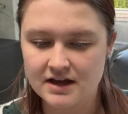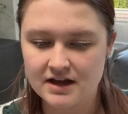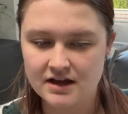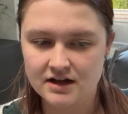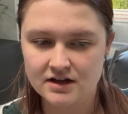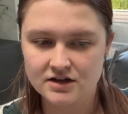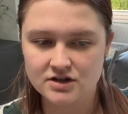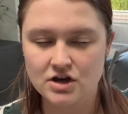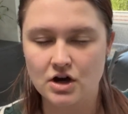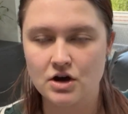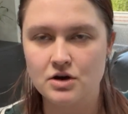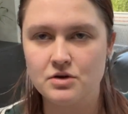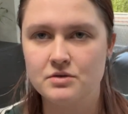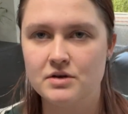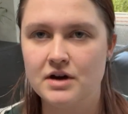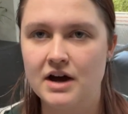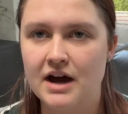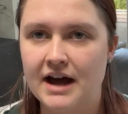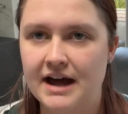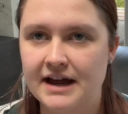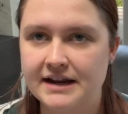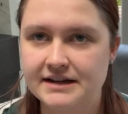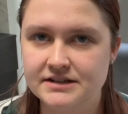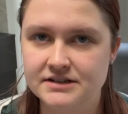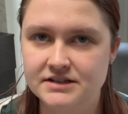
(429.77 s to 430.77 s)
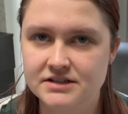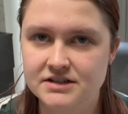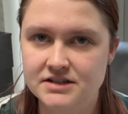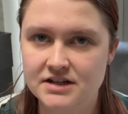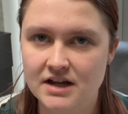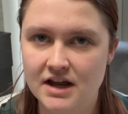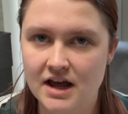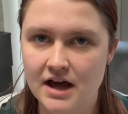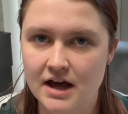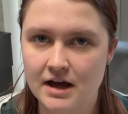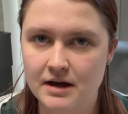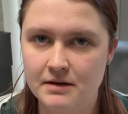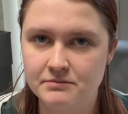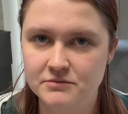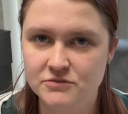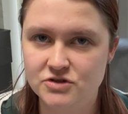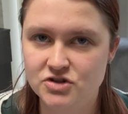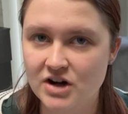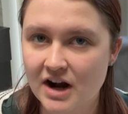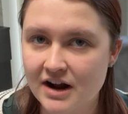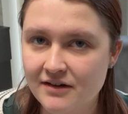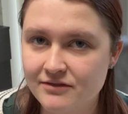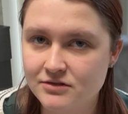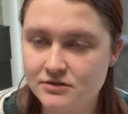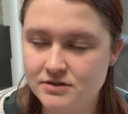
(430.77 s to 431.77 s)
go and
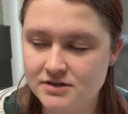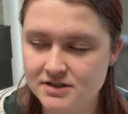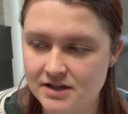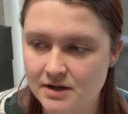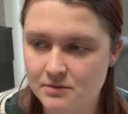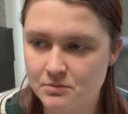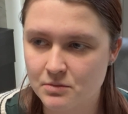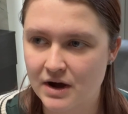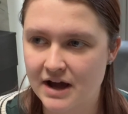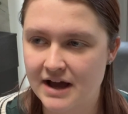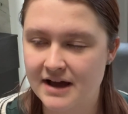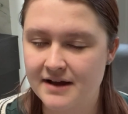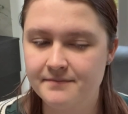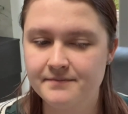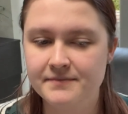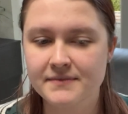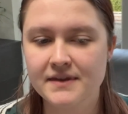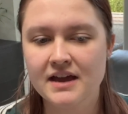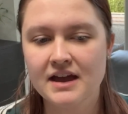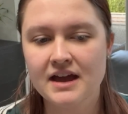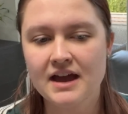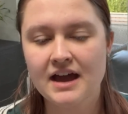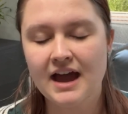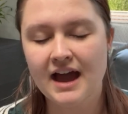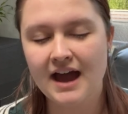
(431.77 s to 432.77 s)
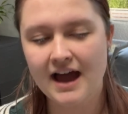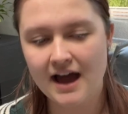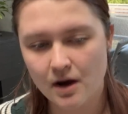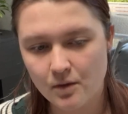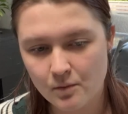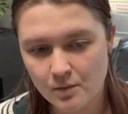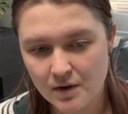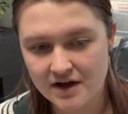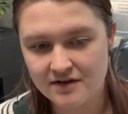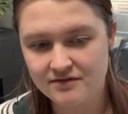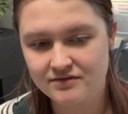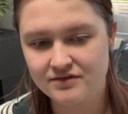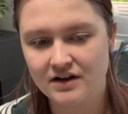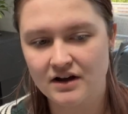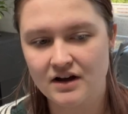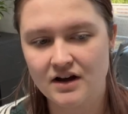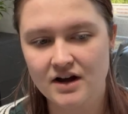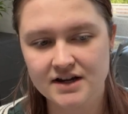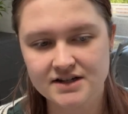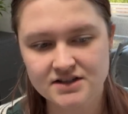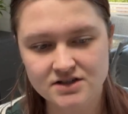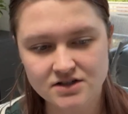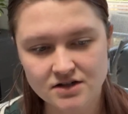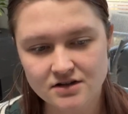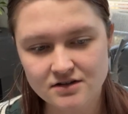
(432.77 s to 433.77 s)
travel somewhere. However, I
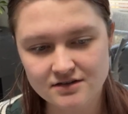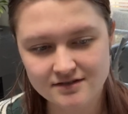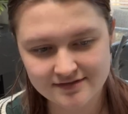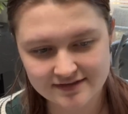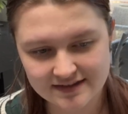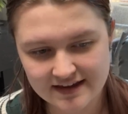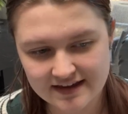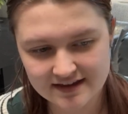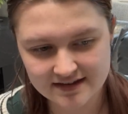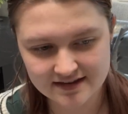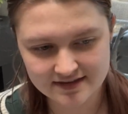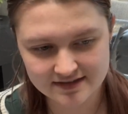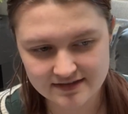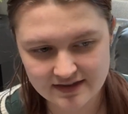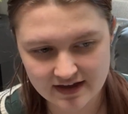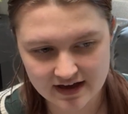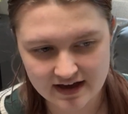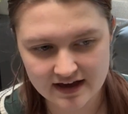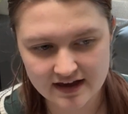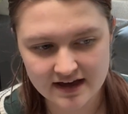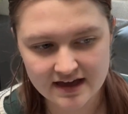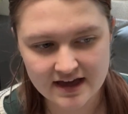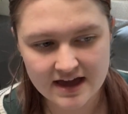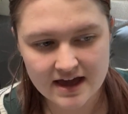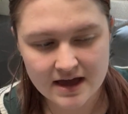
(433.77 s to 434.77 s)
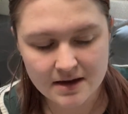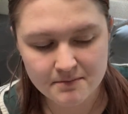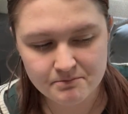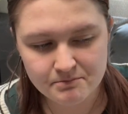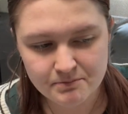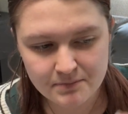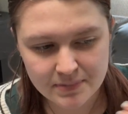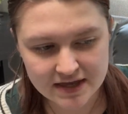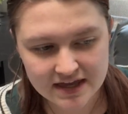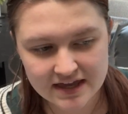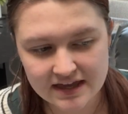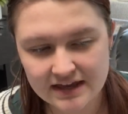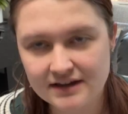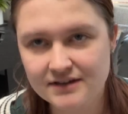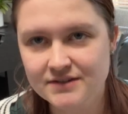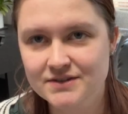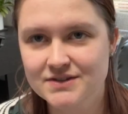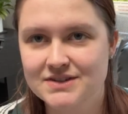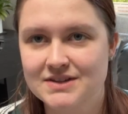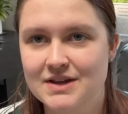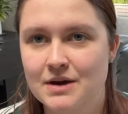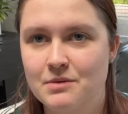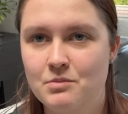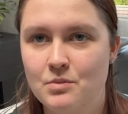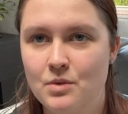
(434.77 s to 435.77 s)
do think that being
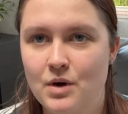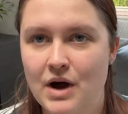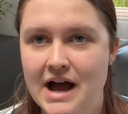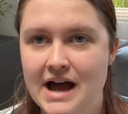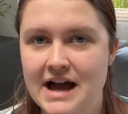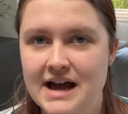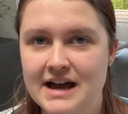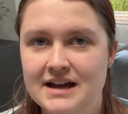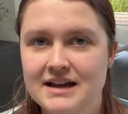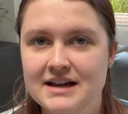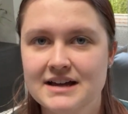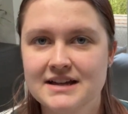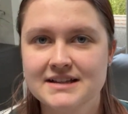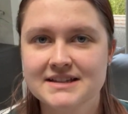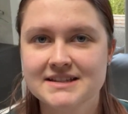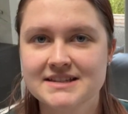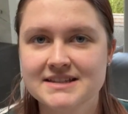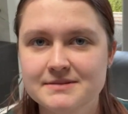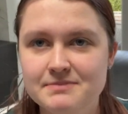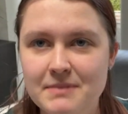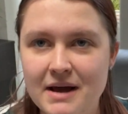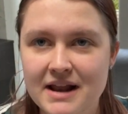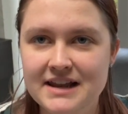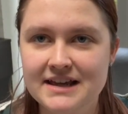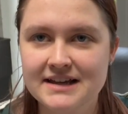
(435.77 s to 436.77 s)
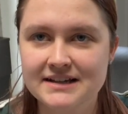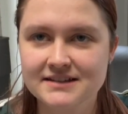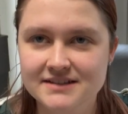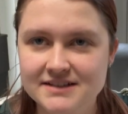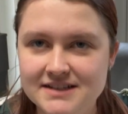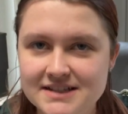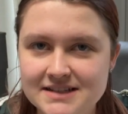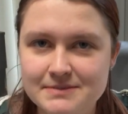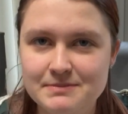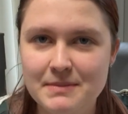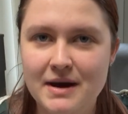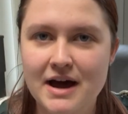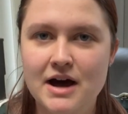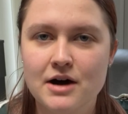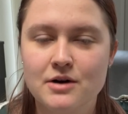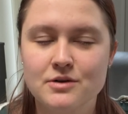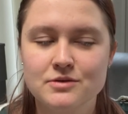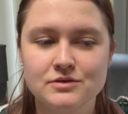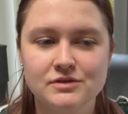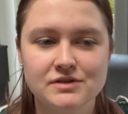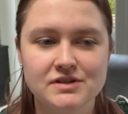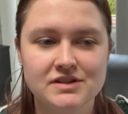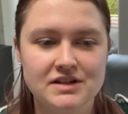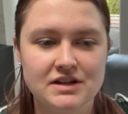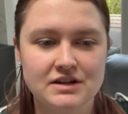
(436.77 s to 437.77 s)
somewhere, smelling the
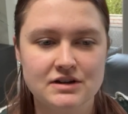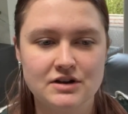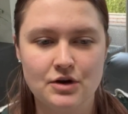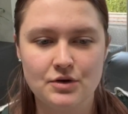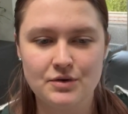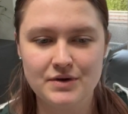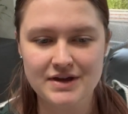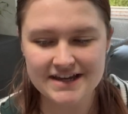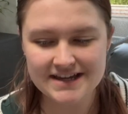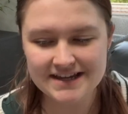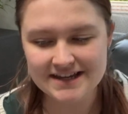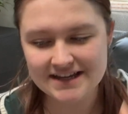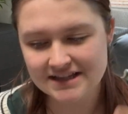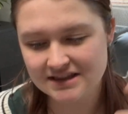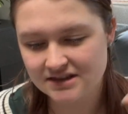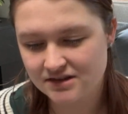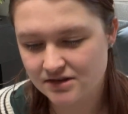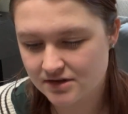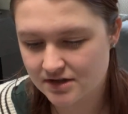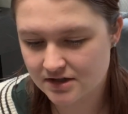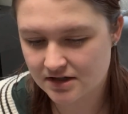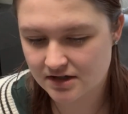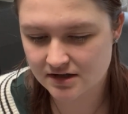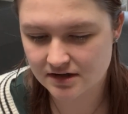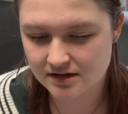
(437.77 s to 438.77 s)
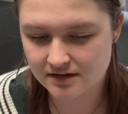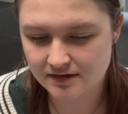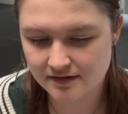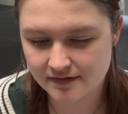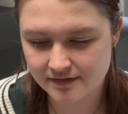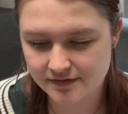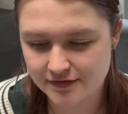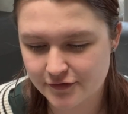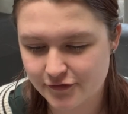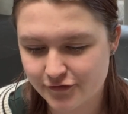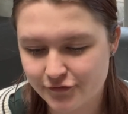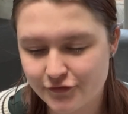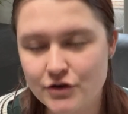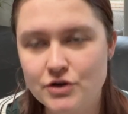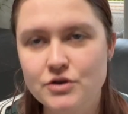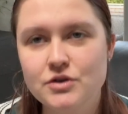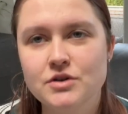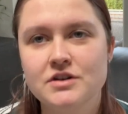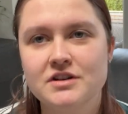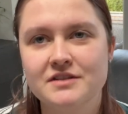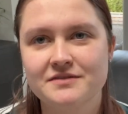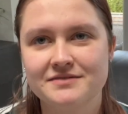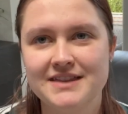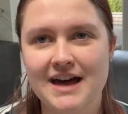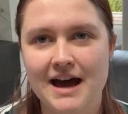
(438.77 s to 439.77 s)
smells, eating the food
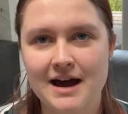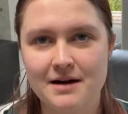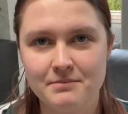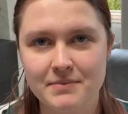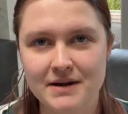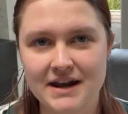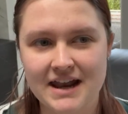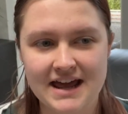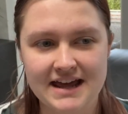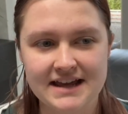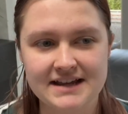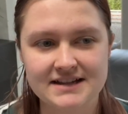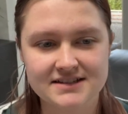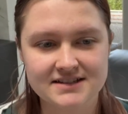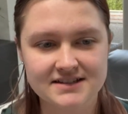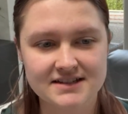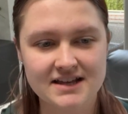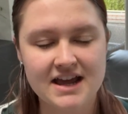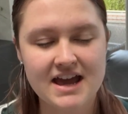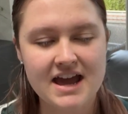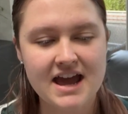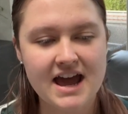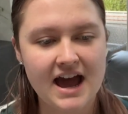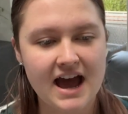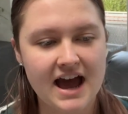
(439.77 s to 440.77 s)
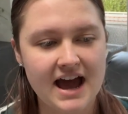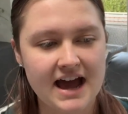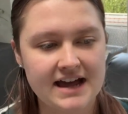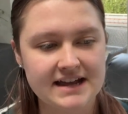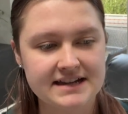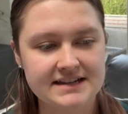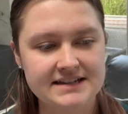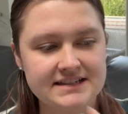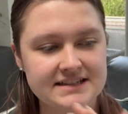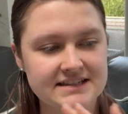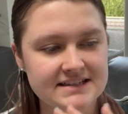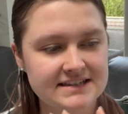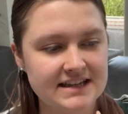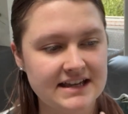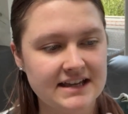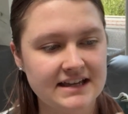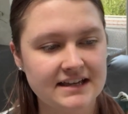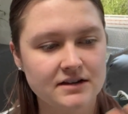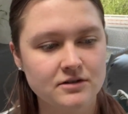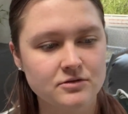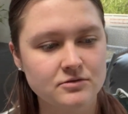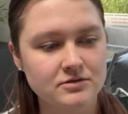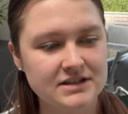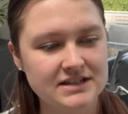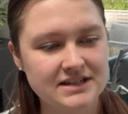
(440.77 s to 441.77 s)
of that place and
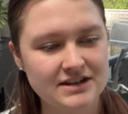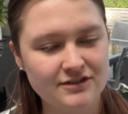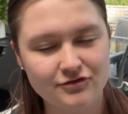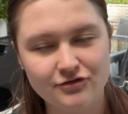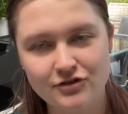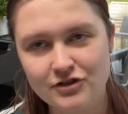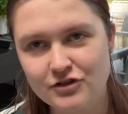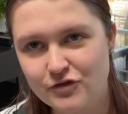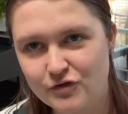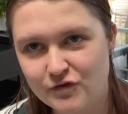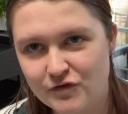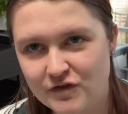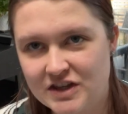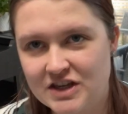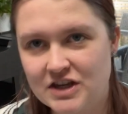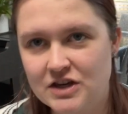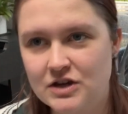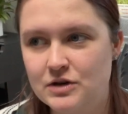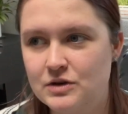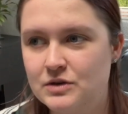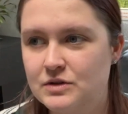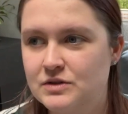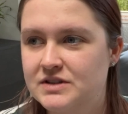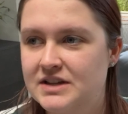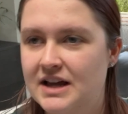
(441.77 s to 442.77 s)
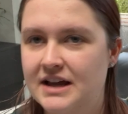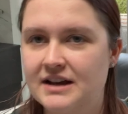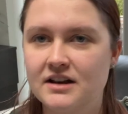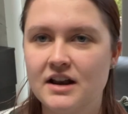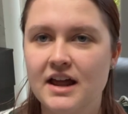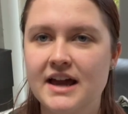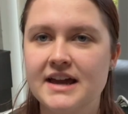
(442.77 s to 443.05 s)
seeing all the different views and